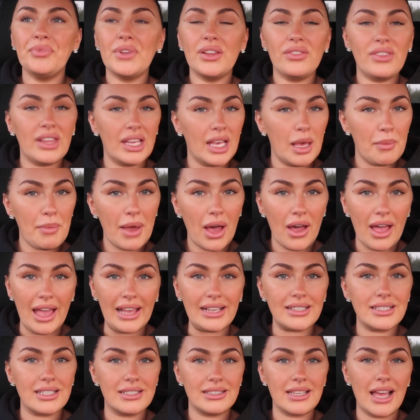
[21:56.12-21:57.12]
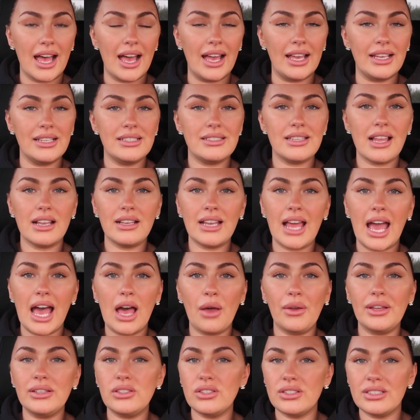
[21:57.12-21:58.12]
Think about exercise.
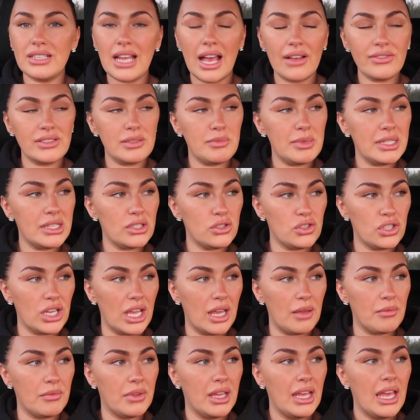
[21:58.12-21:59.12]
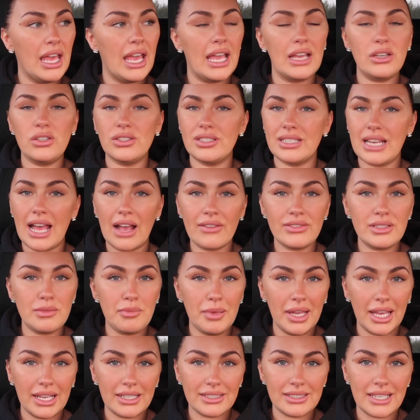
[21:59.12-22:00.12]
Now, it doesn't have to be the gym. It doesn't have to
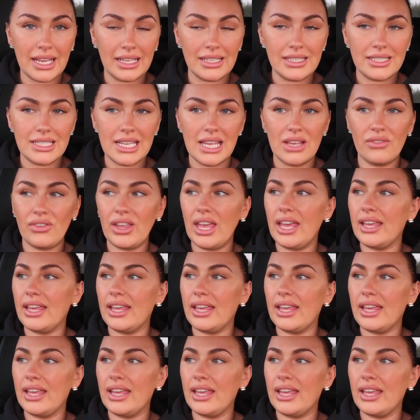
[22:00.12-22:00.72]
be extensive.